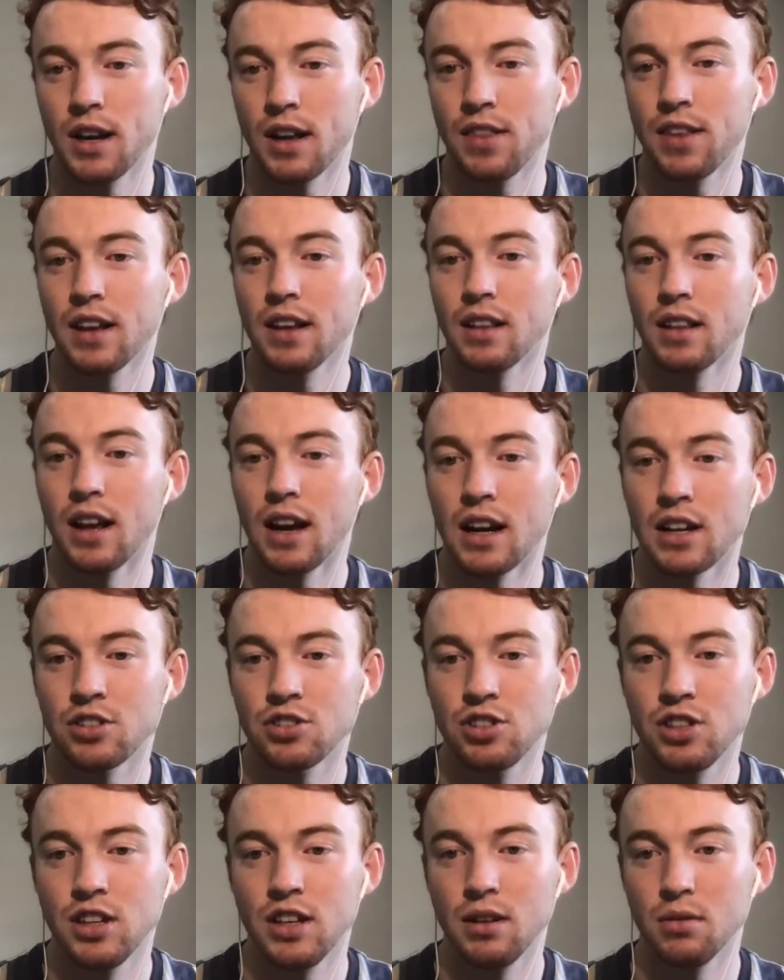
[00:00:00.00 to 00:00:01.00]
I think
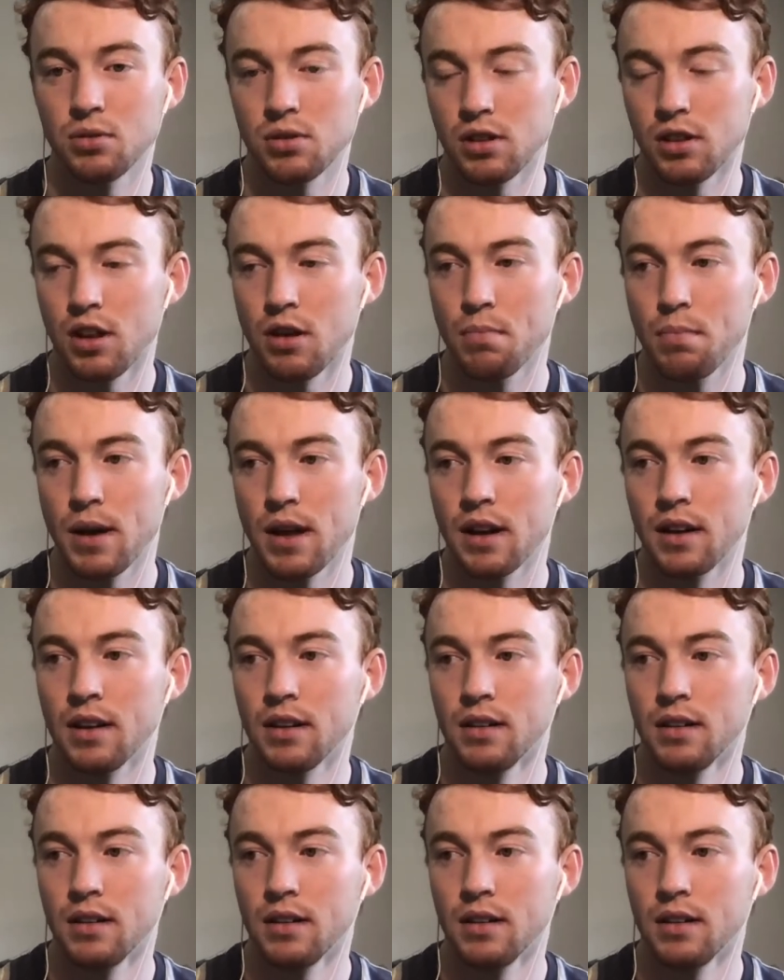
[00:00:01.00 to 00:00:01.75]
last year he was a lot better.